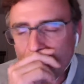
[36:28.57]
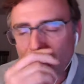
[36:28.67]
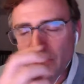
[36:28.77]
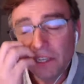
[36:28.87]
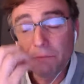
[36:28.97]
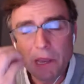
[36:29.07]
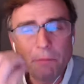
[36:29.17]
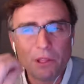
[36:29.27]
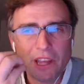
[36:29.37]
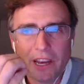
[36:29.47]
these
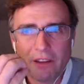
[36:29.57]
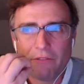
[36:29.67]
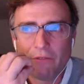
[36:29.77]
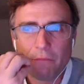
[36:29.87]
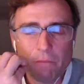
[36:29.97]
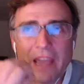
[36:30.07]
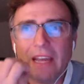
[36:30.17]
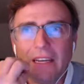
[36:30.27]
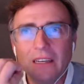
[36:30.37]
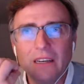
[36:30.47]
people that have
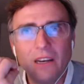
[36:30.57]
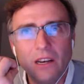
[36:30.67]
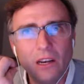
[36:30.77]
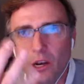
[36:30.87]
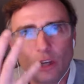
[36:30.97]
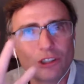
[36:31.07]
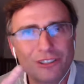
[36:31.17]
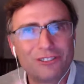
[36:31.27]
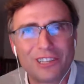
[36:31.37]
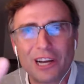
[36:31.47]
made lots of
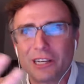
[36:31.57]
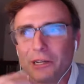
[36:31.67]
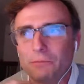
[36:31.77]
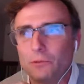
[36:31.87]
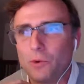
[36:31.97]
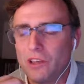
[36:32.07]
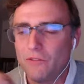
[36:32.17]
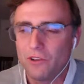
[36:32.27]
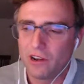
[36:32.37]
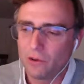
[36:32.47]
startups. We
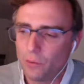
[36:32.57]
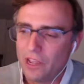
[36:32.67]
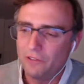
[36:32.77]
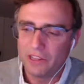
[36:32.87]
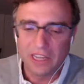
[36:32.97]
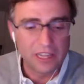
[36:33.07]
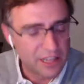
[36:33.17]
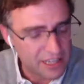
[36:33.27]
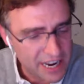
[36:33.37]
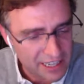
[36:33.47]
even did
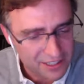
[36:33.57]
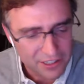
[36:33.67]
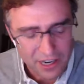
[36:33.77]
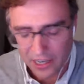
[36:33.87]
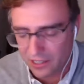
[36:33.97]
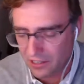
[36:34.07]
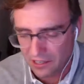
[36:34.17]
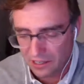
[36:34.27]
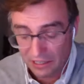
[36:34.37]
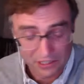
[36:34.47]
this exercise.
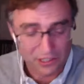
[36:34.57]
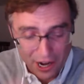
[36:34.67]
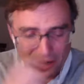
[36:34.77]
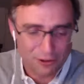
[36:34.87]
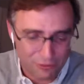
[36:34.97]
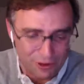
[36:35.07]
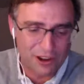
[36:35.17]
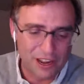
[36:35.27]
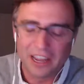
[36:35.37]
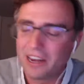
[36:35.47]
It started off
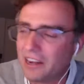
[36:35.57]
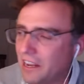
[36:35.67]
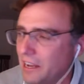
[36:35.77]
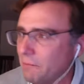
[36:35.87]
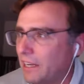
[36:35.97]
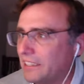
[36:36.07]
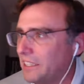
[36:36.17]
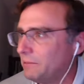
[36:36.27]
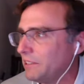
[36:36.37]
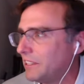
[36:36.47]
in my
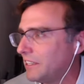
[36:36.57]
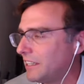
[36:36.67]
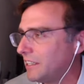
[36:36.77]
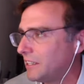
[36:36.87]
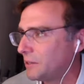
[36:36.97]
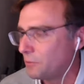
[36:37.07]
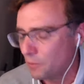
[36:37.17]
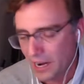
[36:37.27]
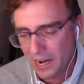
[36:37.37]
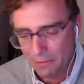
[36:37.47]
team, in the
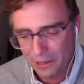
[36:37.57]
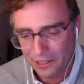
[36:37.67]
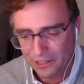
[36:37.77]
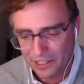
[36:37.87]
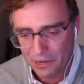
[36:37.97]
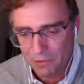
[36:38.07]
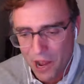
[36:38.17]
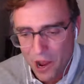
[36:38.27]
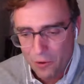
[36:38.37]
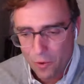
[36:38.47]
Wayra Builder team,
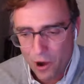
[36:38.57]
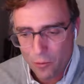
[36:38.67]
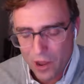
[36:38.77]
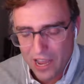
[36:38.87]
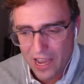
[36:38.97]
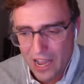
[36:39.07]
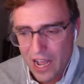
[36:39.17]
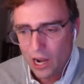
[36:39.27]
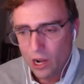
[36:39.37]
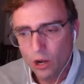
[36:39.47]
where we
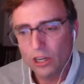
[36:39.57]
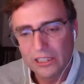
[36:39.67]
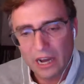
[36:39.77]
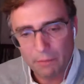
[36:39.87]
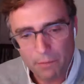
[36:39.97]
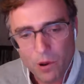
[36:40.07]
looked up